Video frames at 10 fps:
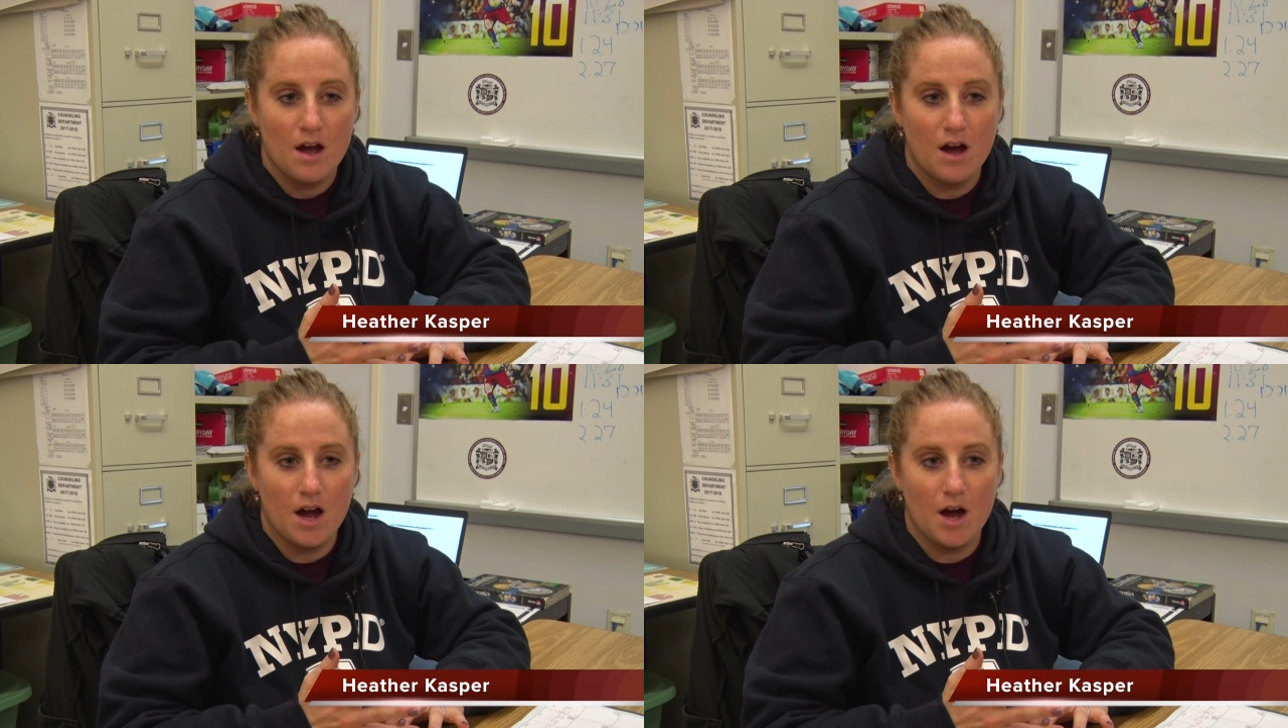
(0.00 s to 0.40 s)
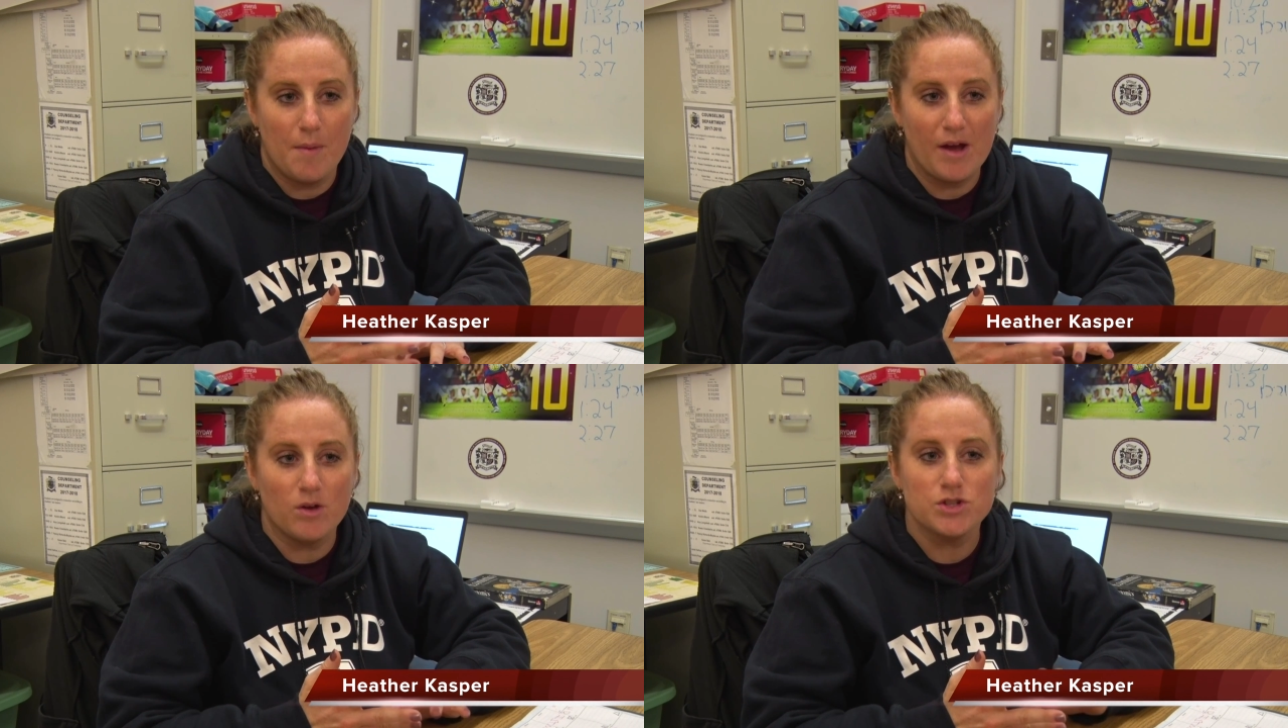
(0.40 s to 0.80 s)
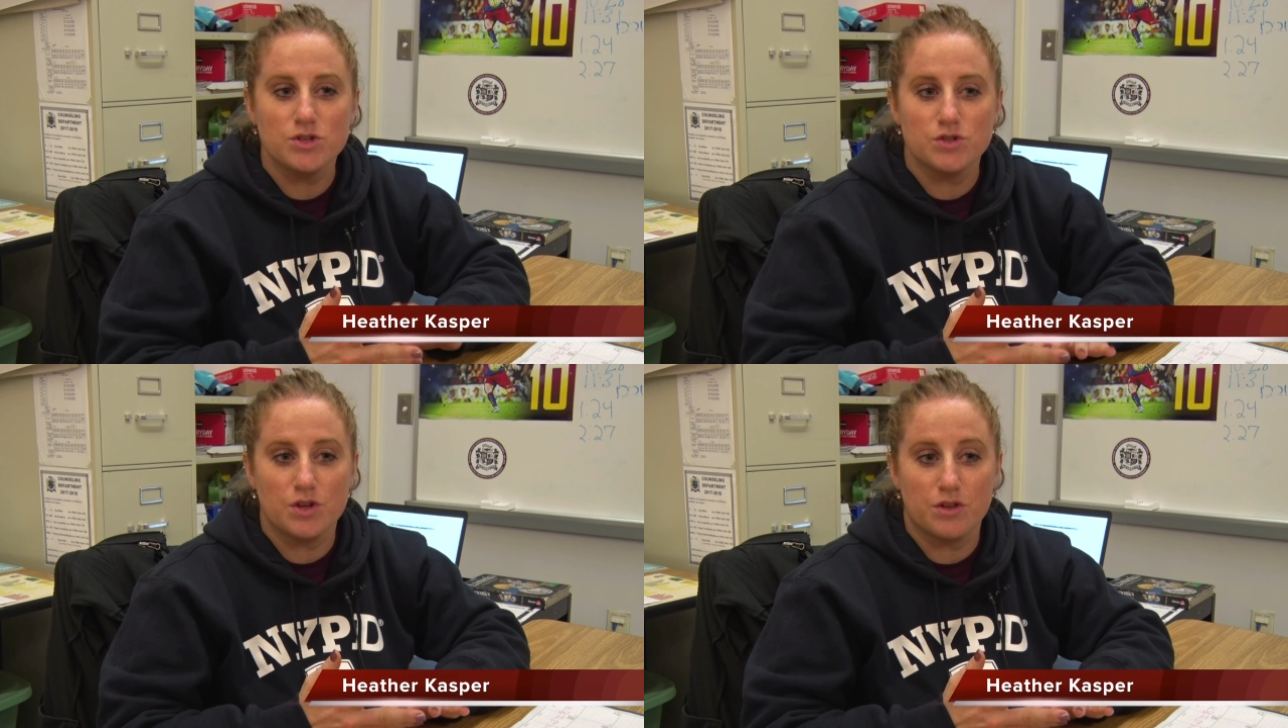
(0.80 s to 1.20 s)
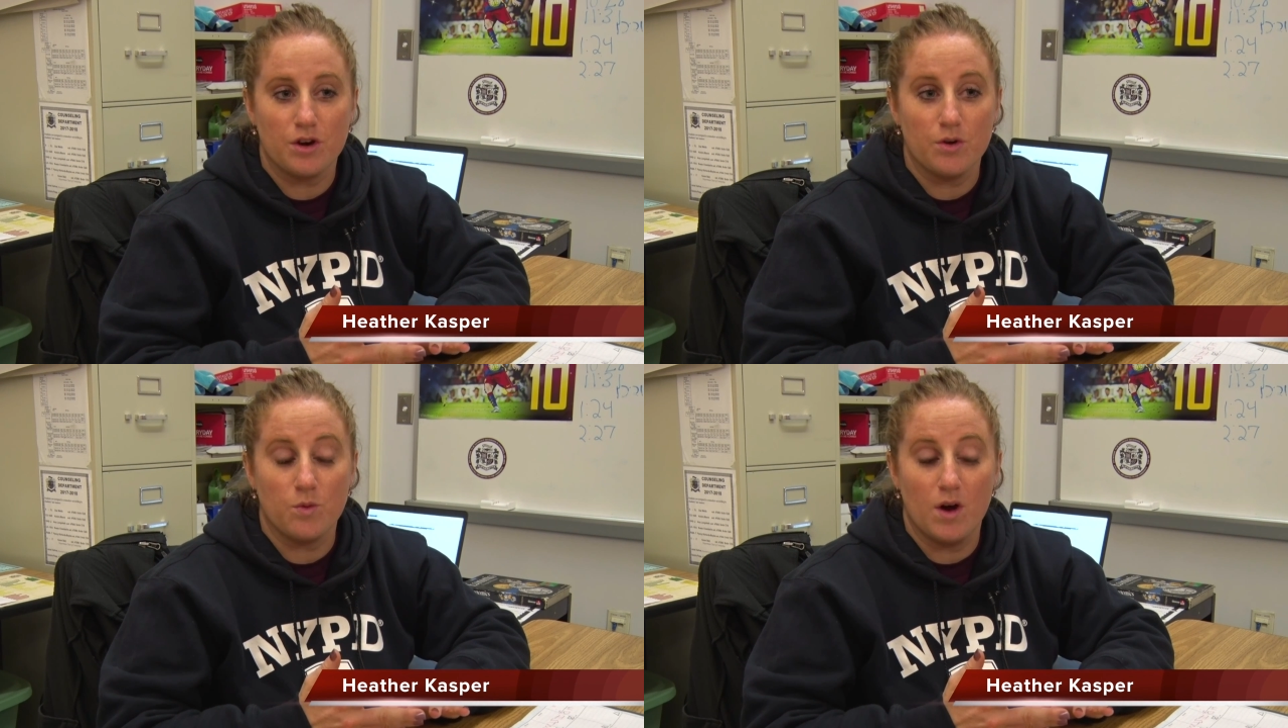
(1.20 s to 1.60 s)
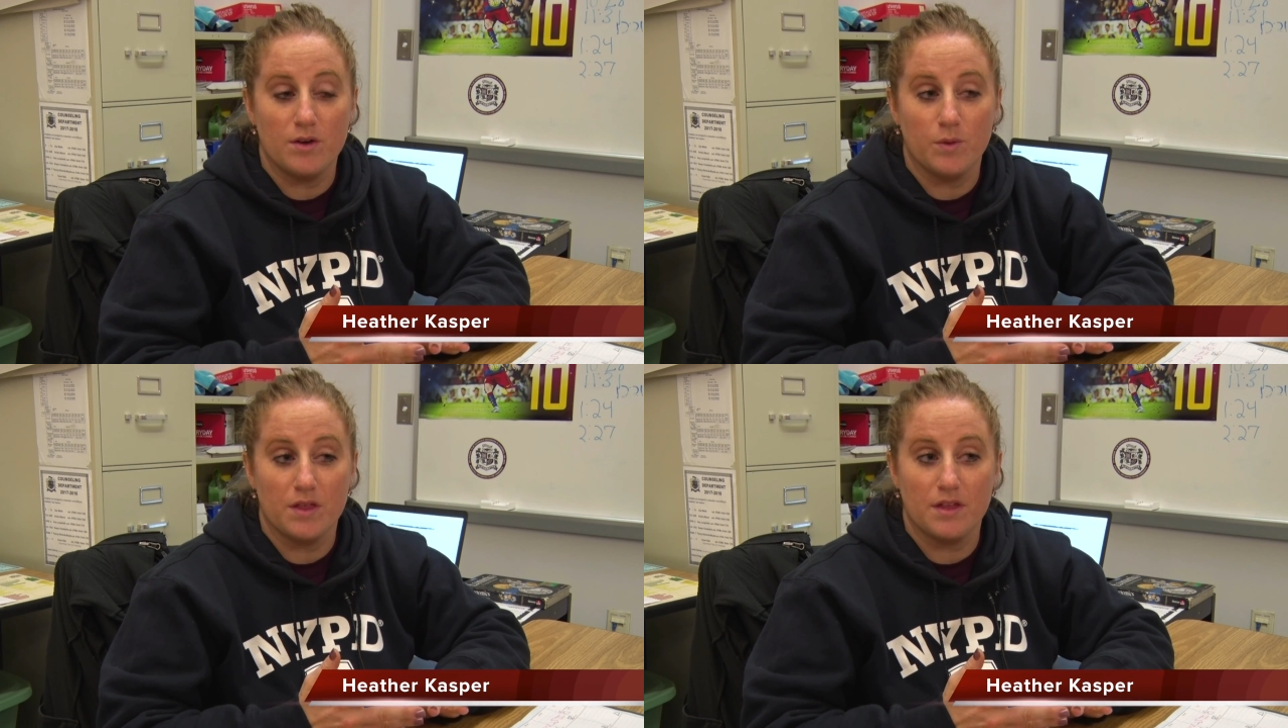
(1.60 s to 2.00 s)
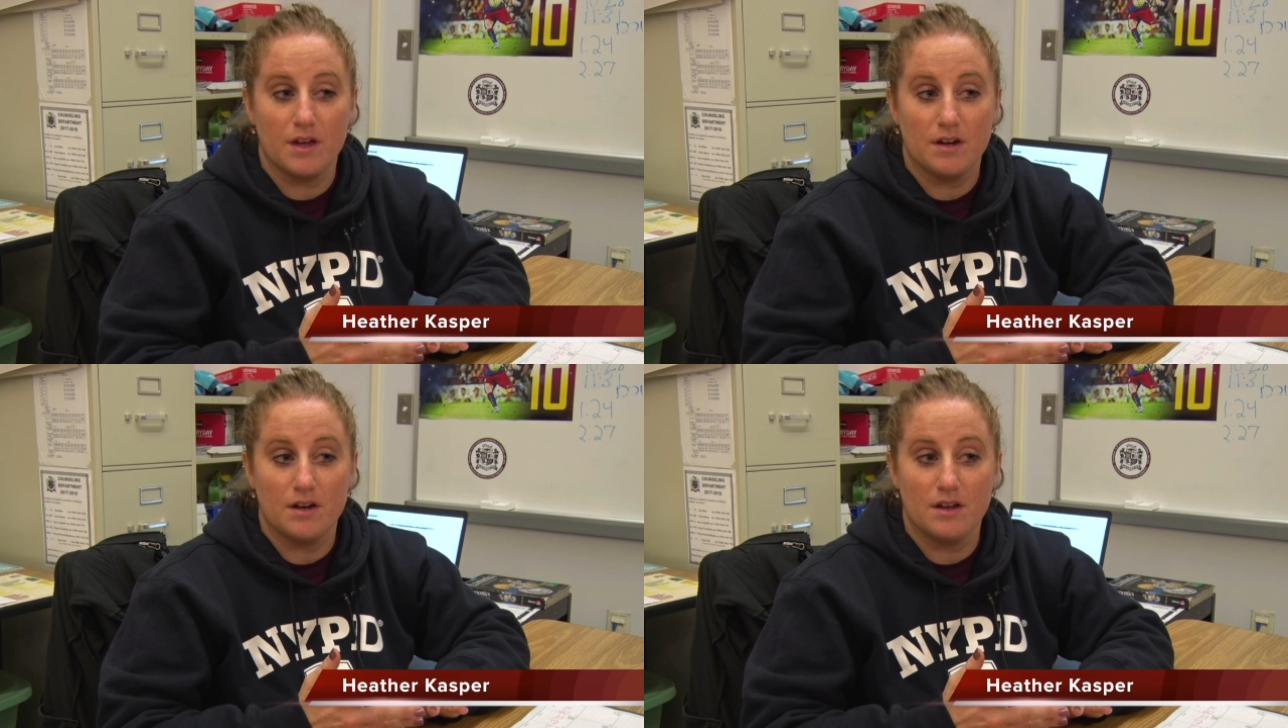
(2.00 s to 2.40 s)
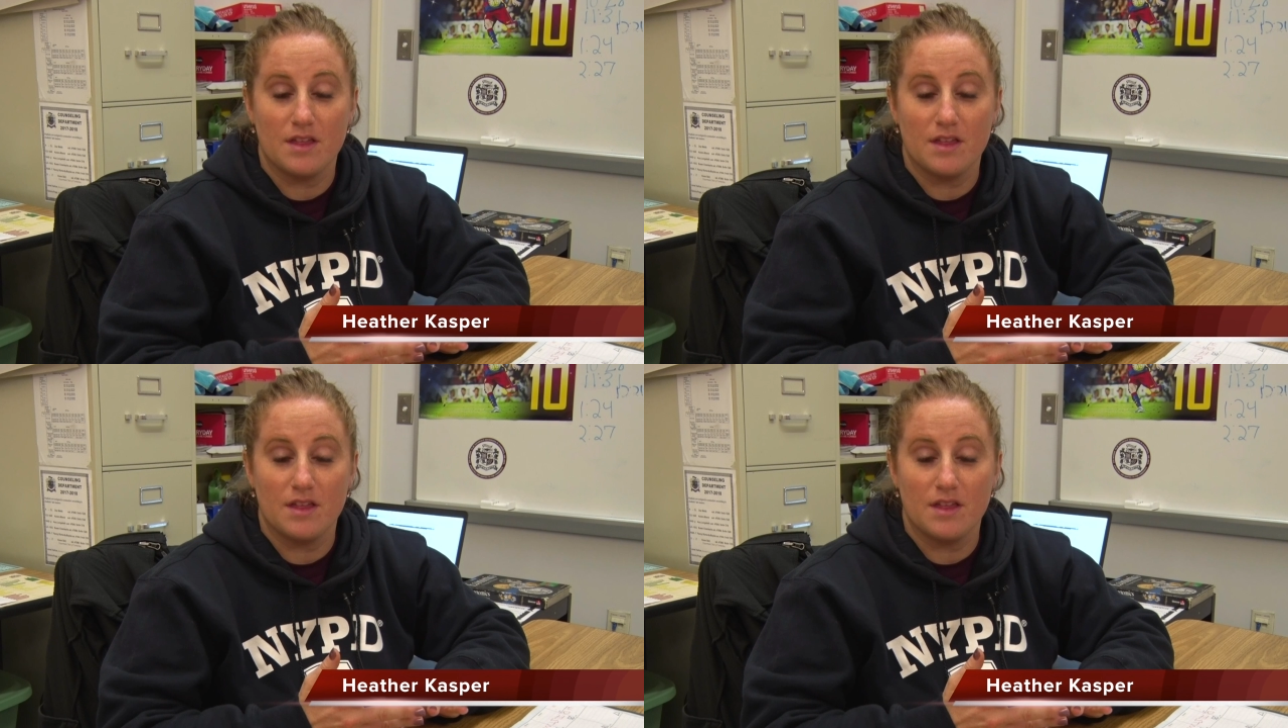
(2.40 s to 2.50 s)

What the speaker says: I also used a third one within